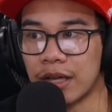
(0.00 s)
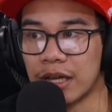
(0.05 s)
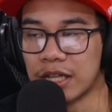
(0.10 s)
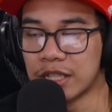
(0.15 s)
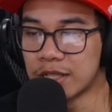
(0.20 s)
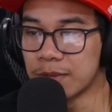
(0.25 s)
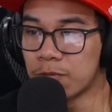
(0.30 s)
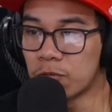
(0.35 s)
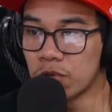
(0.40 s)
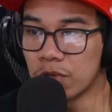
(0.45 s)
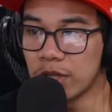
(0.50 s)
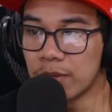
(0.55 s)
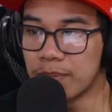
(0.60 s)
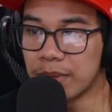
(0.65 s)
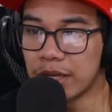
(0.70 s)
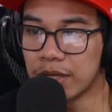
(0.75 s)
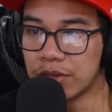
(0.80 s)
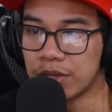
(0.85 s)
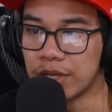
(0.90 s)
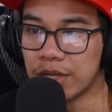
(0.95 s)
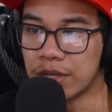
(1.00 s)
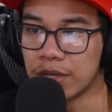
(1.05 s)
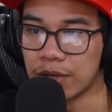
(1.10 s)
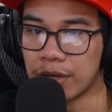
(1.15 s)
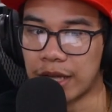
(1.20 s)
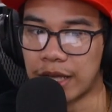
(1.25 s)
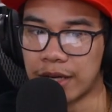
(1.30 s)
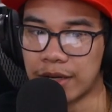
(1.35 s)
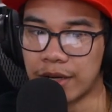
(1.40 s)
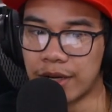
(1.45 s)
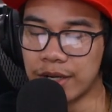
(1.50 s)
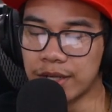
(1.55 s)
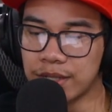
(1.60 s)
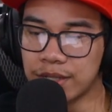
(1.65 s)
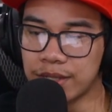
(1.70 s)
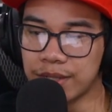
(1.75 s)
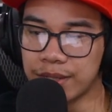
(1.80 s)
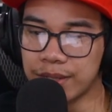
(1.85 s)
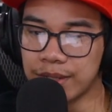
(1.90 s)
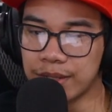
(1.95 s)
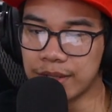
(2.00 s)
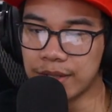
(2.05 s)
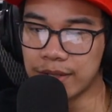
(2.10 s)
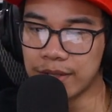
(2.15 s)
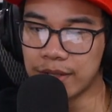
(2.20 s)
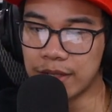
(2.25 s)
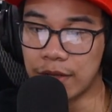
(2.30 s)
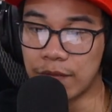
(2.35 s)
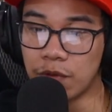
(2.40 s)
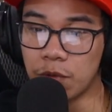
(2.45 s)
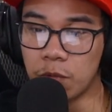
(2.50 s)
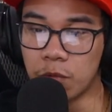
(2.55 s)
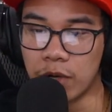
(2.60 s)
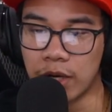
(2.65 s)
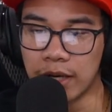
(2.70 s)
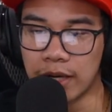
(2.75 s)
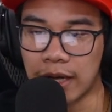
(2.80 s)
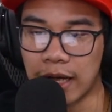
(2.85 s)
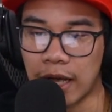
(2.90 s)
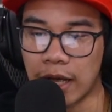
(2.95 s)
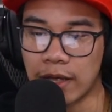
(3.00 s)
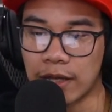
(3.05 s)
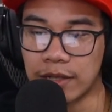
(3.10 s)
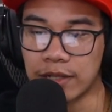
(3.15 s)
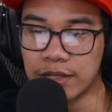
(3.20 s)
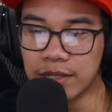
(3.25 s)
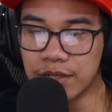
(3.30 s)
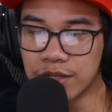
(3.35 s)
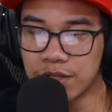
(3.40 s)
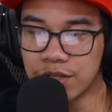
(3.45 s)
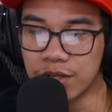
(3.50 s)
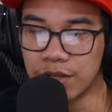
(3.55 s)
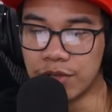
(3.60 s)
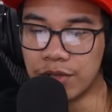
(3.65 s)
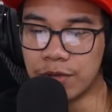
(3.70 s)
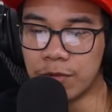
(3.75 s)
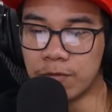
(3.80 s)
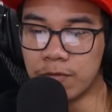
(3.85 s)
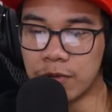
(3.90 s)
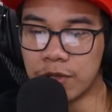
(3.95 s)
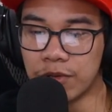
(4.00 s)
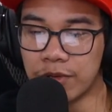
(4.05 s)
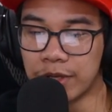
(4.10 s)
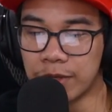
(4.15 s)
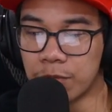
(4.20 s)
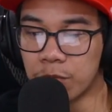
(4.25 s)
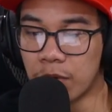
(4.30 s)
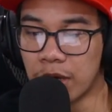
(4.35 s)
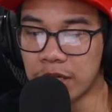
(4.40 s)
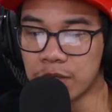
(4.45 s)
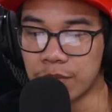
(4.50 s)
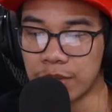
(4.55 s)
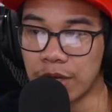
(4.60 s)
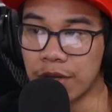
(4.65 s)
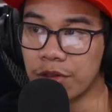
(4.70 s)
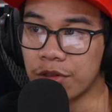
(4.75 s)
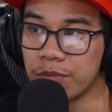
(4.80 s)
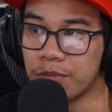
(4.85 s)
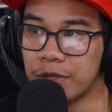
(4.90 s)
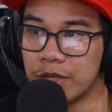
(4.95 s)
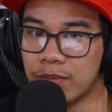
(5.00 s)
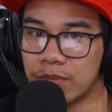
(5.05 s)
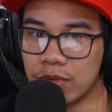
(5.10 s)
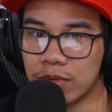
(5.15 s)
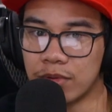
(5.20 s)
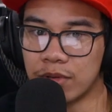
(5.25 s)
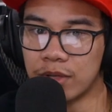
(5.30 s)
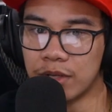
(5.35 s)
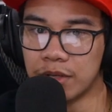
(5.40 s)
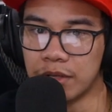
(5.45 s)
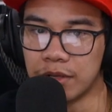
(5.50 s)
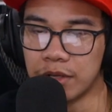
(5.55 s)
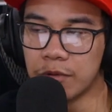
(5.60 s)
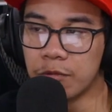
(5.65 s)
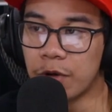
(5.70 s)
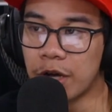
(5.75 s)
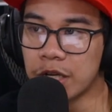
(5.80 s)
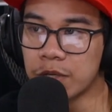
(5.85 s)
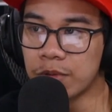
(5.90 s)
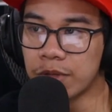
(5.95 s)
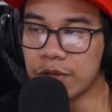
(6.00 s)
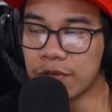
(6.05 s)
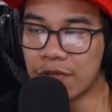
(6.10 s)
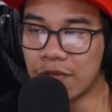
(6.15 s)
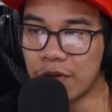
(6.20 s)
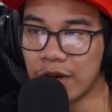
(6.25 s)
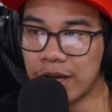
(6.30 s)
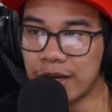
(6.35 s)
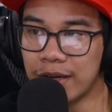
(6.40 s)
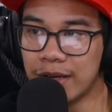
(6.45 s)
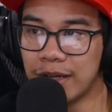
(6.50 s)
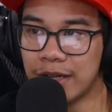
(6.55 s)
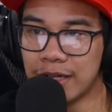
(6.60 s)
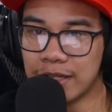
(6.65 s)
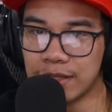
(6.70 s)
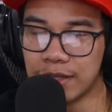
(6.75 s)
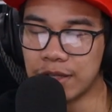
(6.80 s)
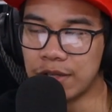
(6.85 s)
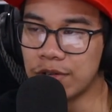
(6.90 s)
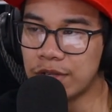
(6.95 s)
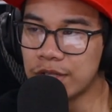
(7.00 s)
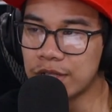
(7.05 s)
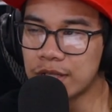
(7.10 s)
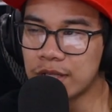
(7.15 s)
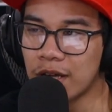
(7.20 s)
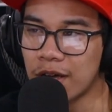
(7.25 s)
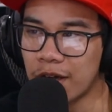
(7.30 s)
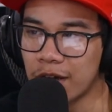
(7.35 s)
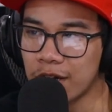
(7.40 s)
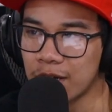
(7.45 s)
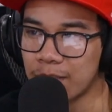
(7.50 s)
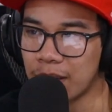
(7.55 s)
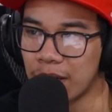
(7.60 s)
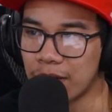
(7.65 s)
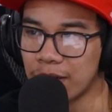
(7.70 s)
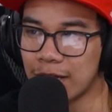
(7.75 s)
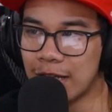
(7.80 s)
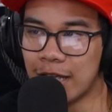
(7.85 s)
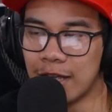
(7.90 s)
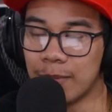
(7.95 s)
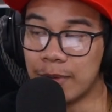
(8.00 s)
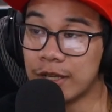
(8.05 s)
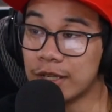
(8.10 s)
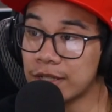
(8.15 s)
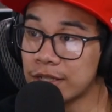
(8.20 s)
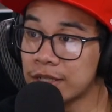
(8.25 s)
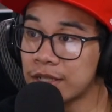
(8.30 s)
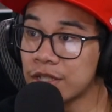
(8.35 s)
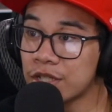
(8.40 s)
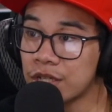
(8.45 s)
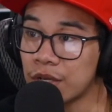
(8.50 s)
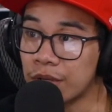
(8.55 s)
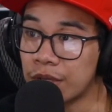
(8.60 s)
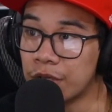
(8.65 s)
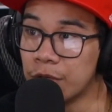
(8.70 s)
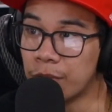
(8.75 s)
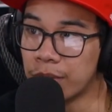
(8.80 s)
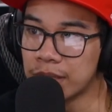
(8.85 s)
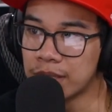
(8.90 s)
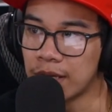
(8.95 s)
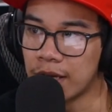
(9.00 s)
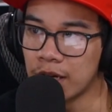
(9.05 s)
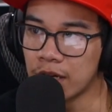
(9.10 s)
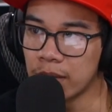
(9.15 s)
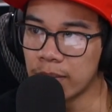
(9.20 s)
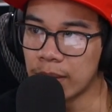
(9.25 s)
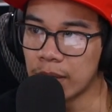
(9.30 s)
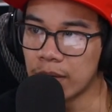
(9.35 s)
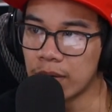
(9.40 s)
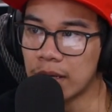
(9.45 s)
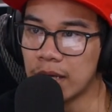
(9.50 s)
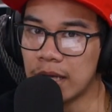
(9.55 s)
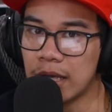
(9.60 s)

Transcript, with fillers: It's a really big thinker. And honestly, if you want, this is a show you can watch with other people. You can watch with a friend, so then you can just talk about it. Because this is a show that you want to talk about.